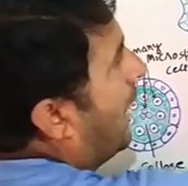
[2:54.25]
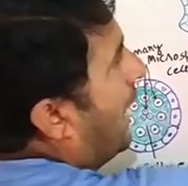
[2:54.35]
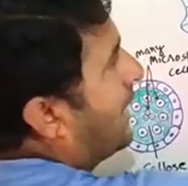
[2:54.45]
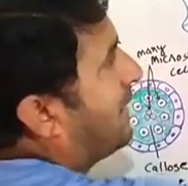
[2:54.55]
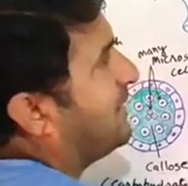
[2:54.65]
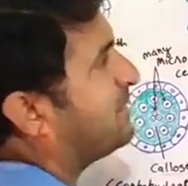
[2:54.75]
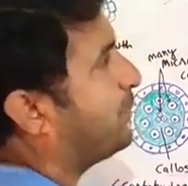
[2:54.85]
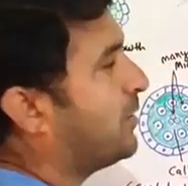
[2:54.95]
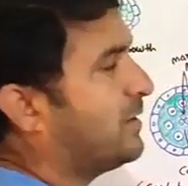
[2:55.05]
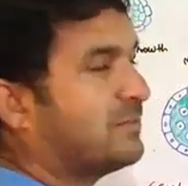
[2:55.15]

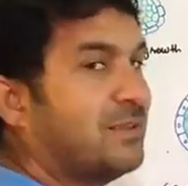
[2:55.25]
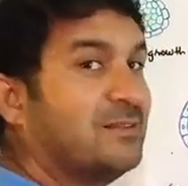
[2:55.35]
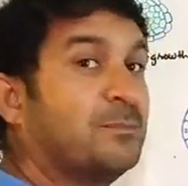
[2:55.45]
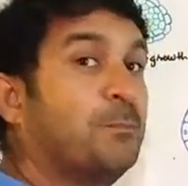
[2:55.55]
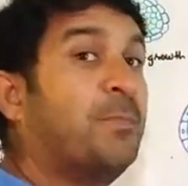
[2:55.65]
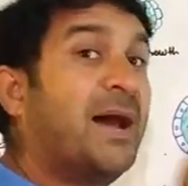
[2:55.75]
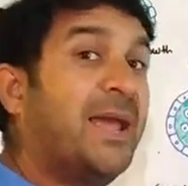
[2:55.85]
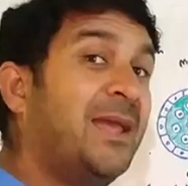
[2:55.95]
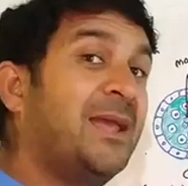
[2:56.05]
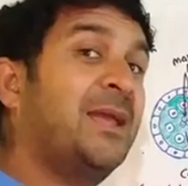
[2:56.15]
archisporial cells
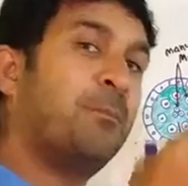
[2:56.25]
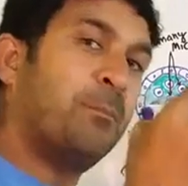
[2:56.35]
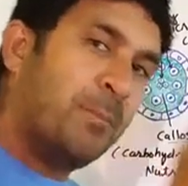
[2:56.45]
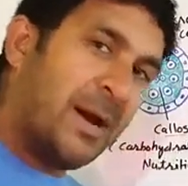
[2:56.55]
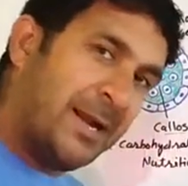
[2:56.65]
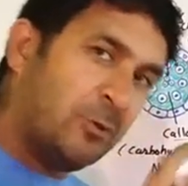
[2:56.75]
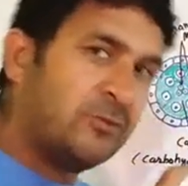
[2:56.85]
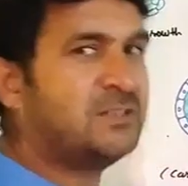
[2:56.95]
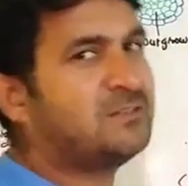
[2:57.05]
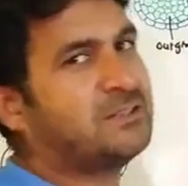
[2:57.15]
by
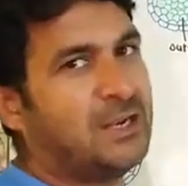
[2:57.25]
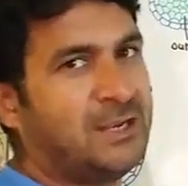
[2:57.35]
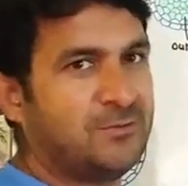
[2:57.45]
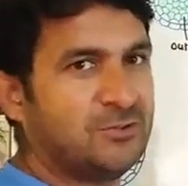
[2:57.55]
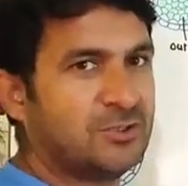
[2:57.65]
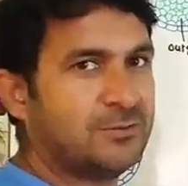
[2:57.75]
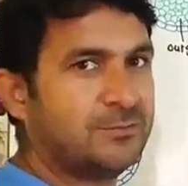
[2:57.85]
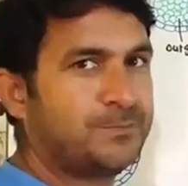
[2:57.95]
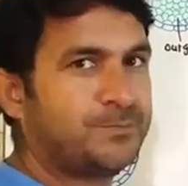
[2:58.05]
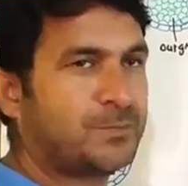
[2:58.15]
mitosis cell division.
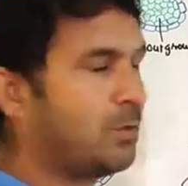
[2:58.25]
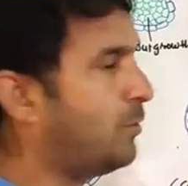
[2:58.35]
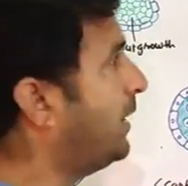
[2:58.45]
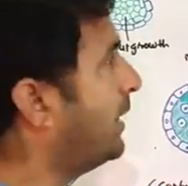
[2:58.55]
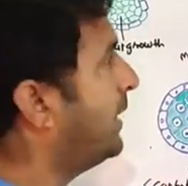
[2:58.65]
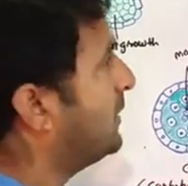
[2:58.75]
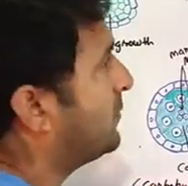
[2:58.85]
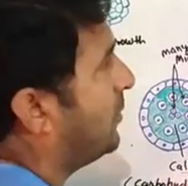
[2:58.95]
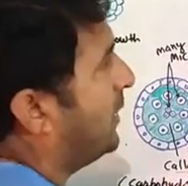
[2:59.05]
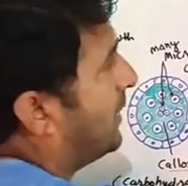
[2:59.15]
Okay.
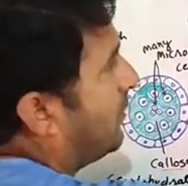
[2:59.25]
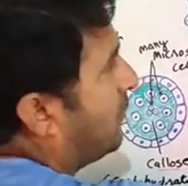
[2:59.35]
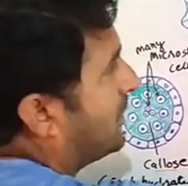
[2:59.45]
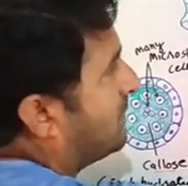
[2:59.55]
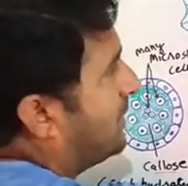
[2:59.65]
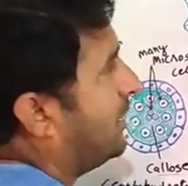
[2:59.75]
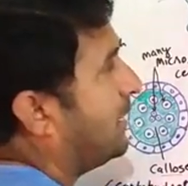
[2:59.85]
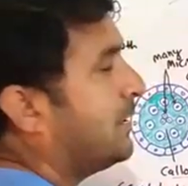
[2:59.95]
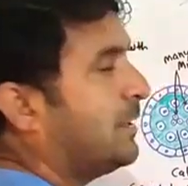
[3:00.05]
So here you can see